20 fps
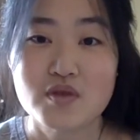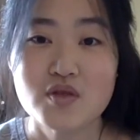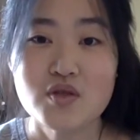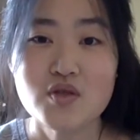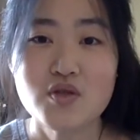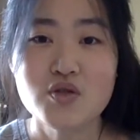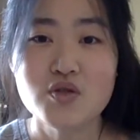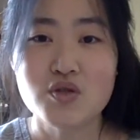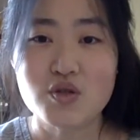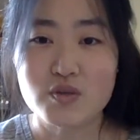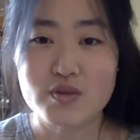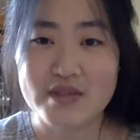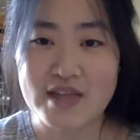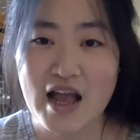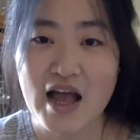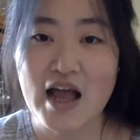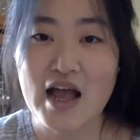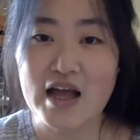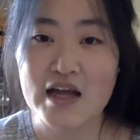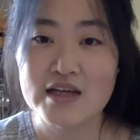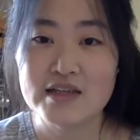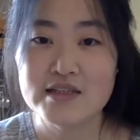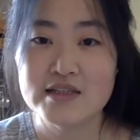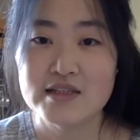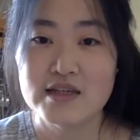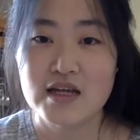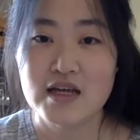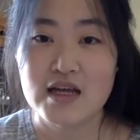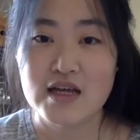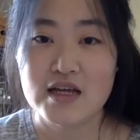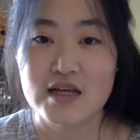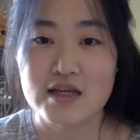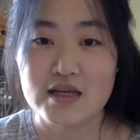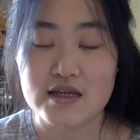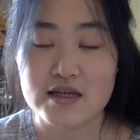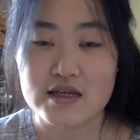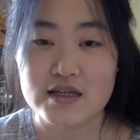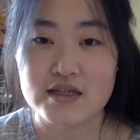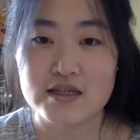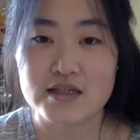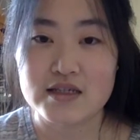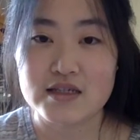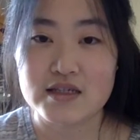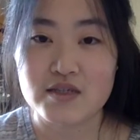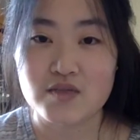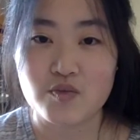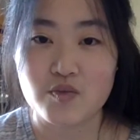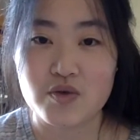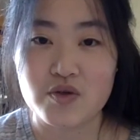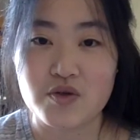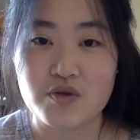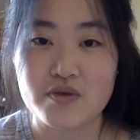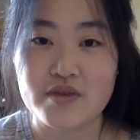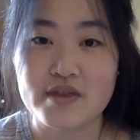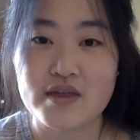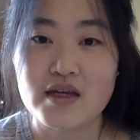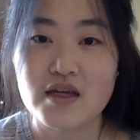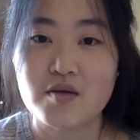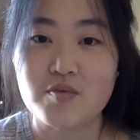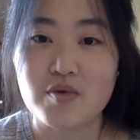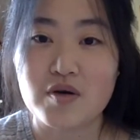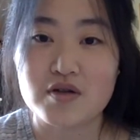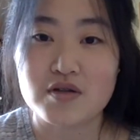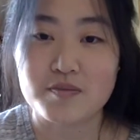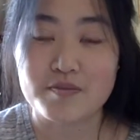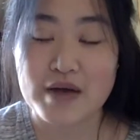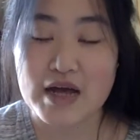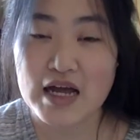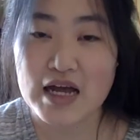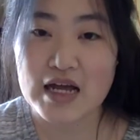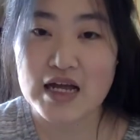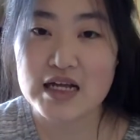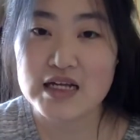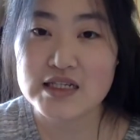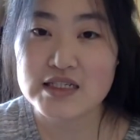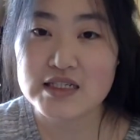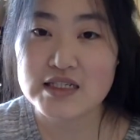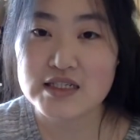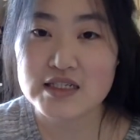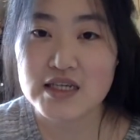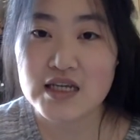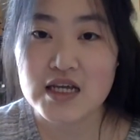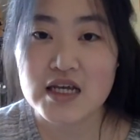So that is when you think about the past